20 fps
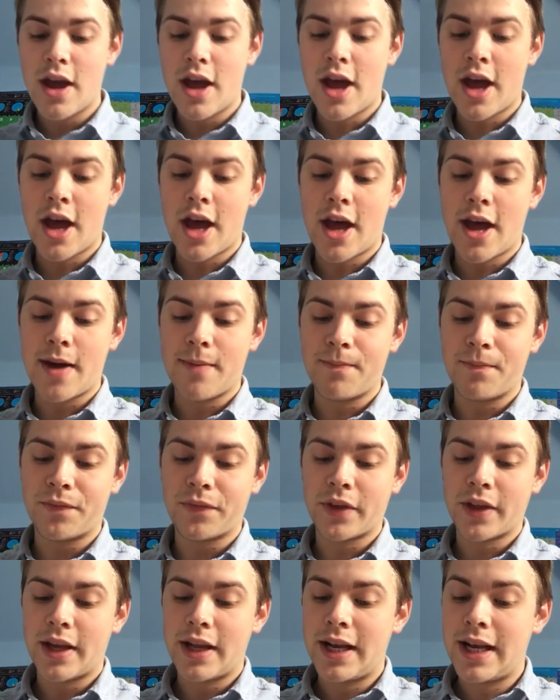
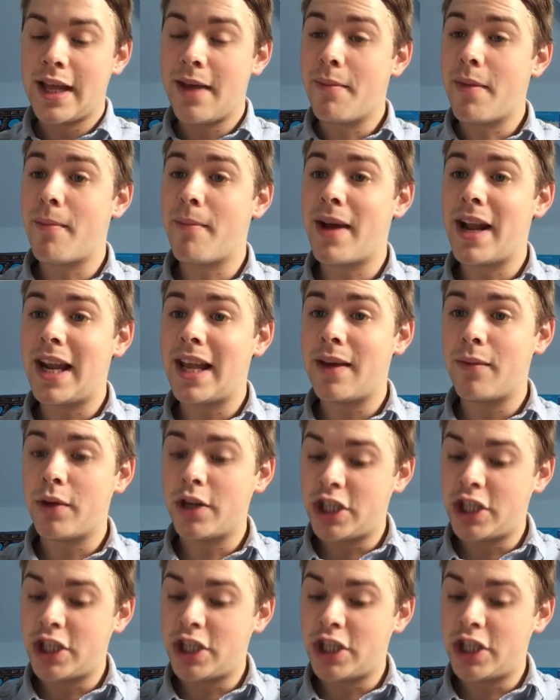Liam and Millie were